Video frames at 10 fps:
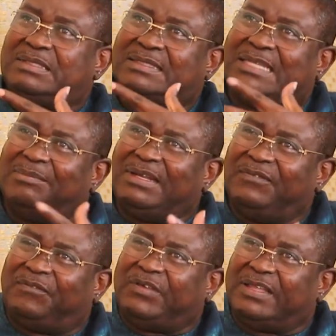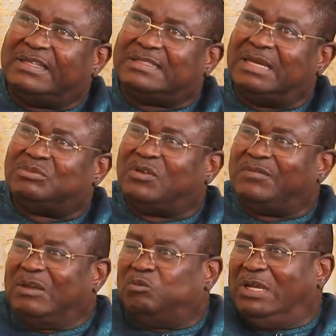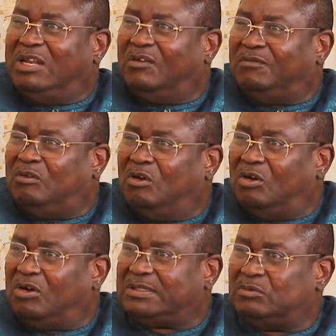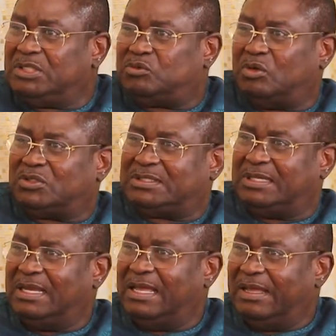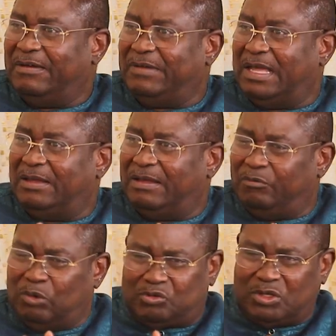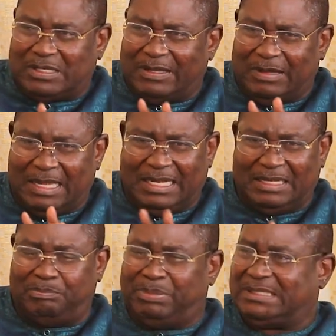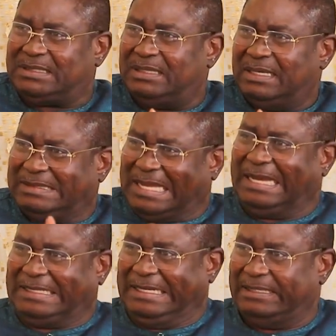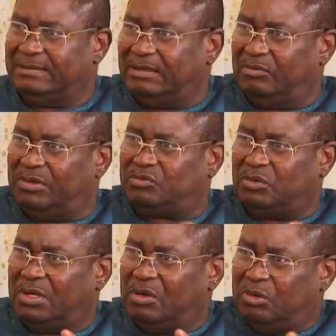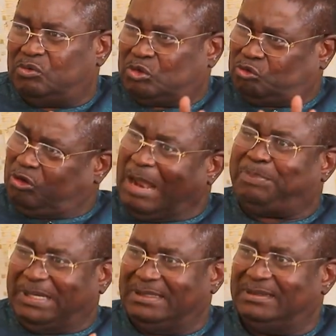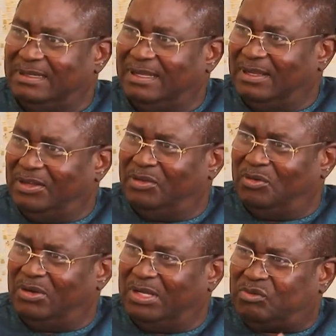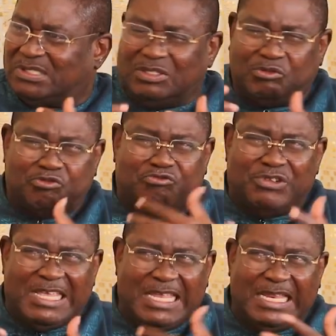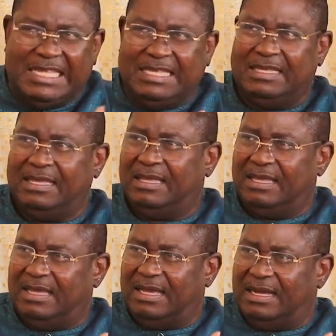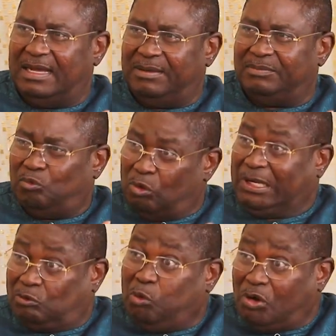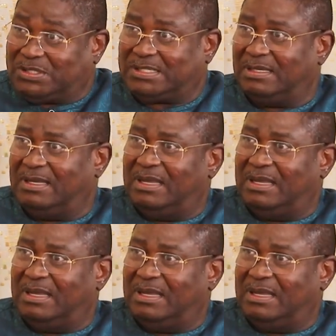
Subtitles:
determining faith in terms of the will of God, which was a little bit tightening, which was trapping. You know, it wasn't really what it was.